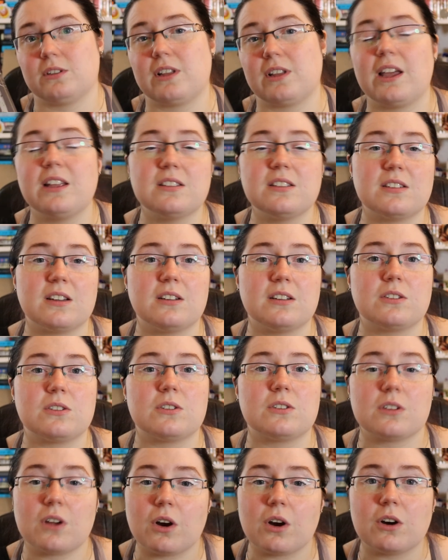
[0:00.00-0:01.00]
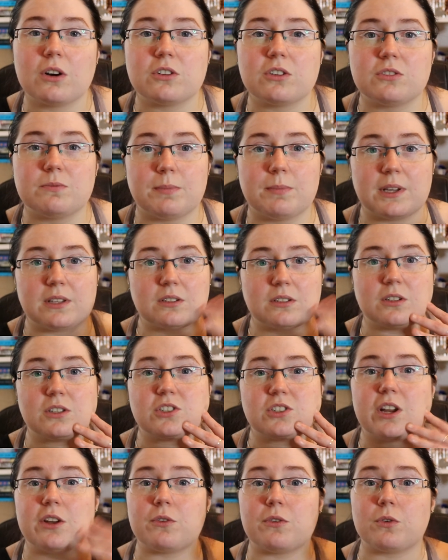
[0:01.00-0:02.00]
The insiders are basically
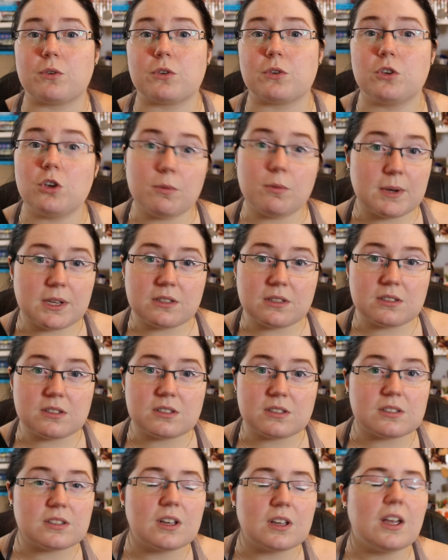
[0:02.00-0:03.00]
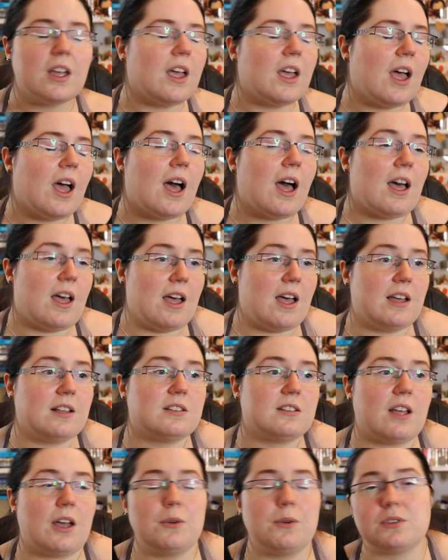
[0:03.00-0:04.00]
general humans,
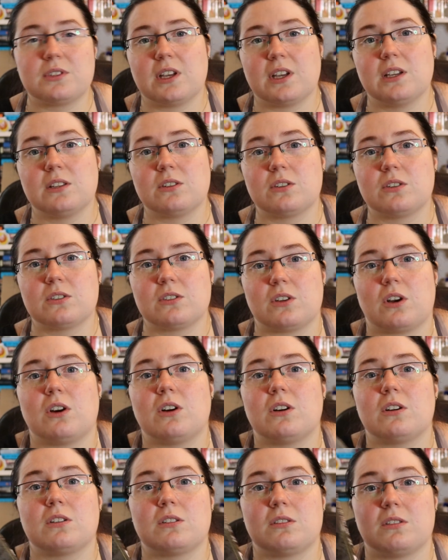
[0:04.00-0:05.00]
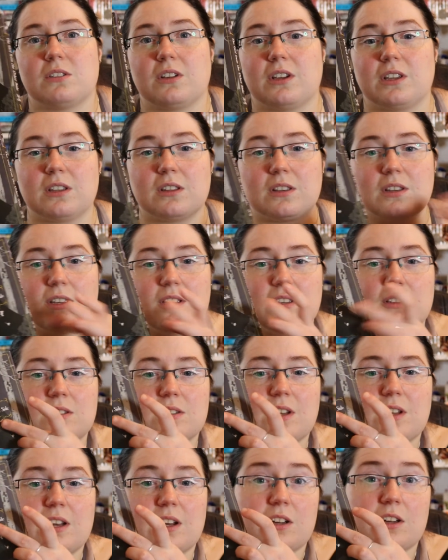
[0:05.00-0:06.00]
and the outsiders are like these
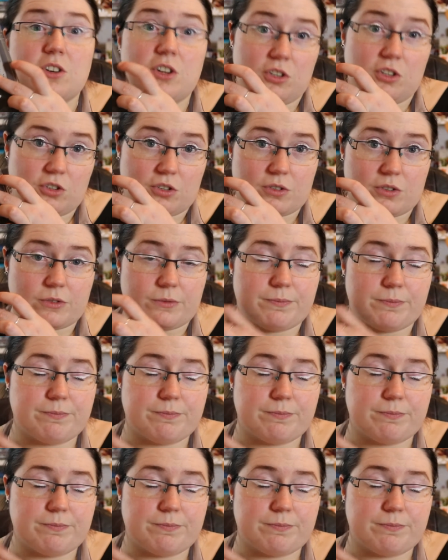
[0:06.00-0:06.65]
kind of creatures.